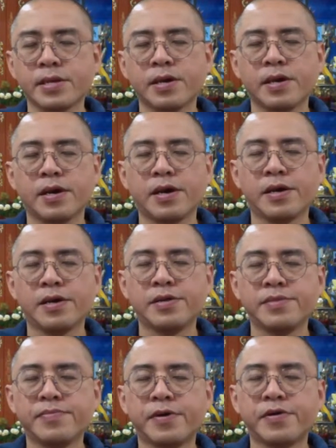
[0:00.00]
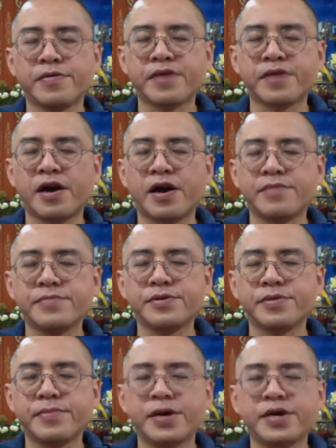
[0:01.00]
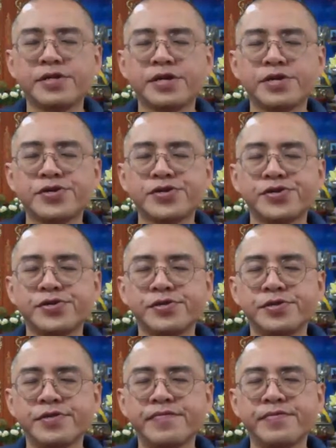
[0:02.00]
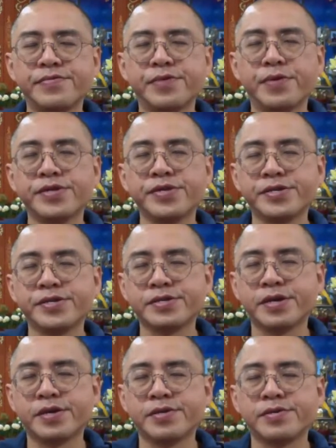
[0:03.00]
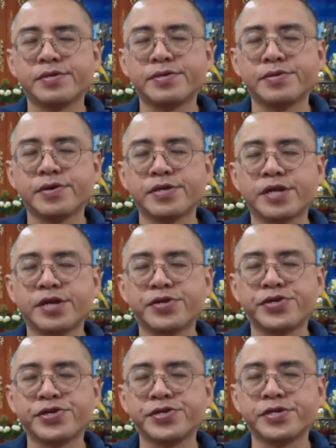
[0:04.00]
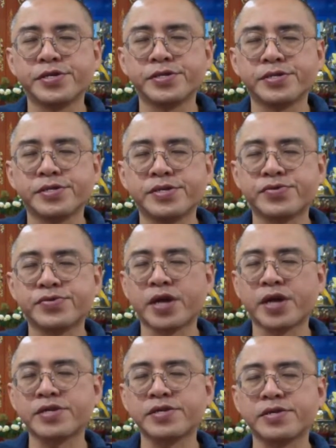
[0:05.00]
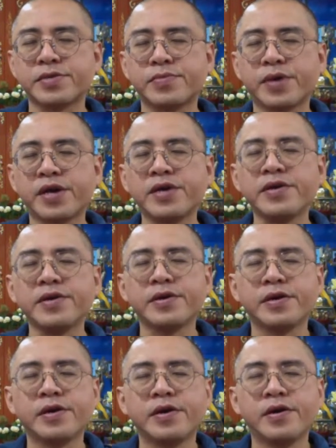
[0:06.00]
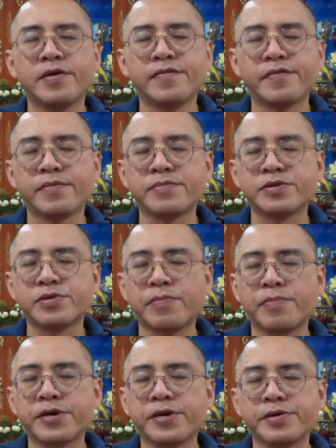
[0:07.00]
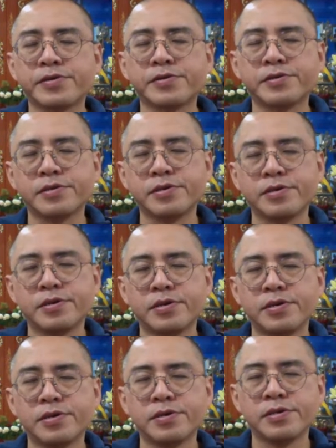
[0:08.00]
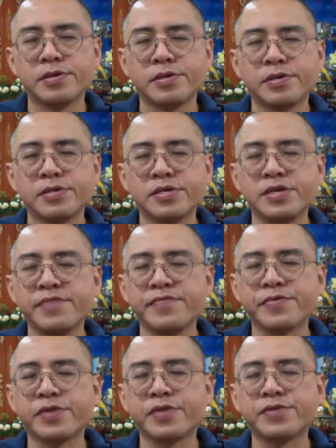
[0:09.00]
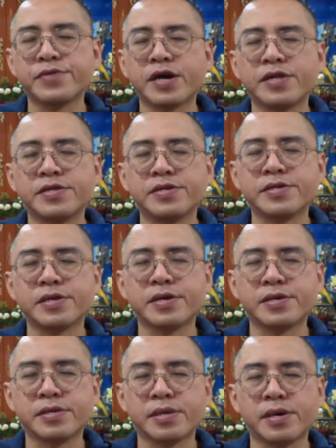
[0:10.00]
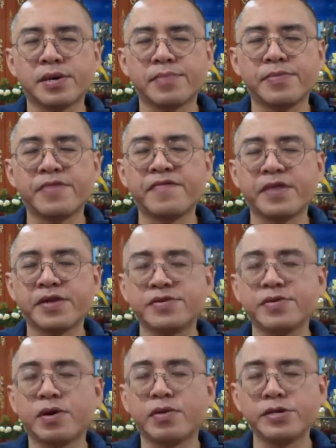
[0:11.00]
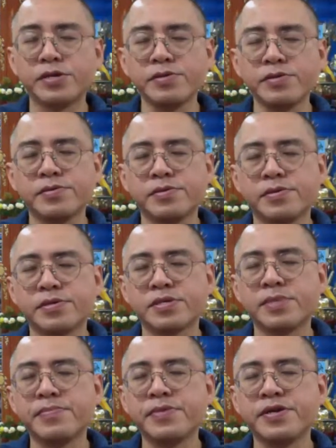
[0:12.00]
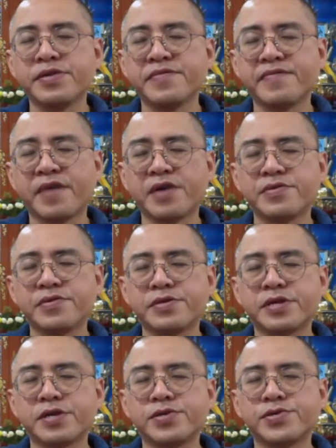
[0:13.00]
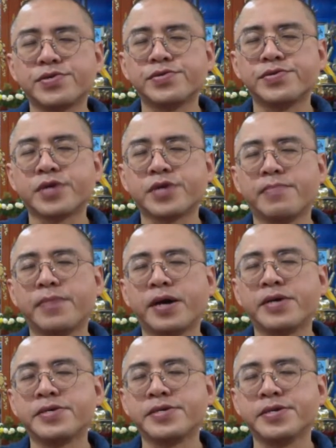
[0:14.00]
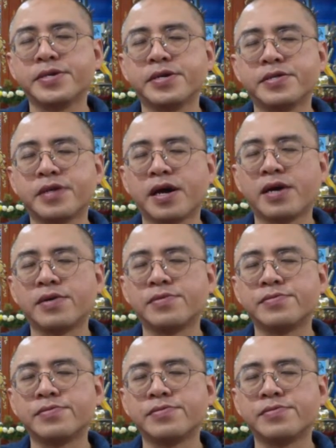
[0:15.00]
At any point of time in your meditation, if you notice that your attention is distracted away from the topic, see if you can regard this as perfectly normal. Simply invite your attention to come back here and now,